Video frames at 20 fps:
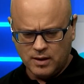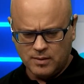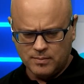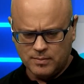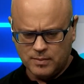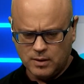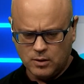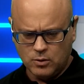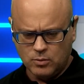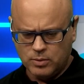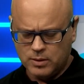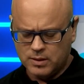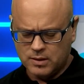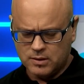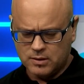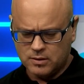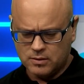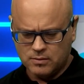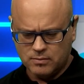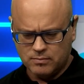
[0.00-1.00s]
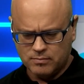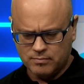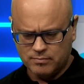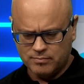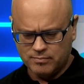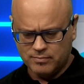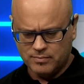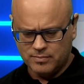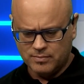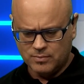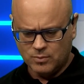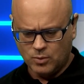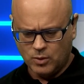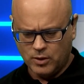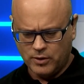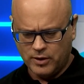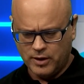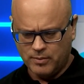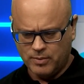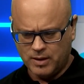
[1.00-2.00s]
I'm a little bit
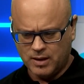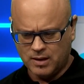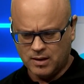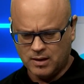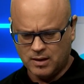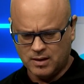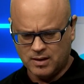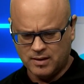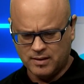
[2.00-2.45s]
worried about Clyde.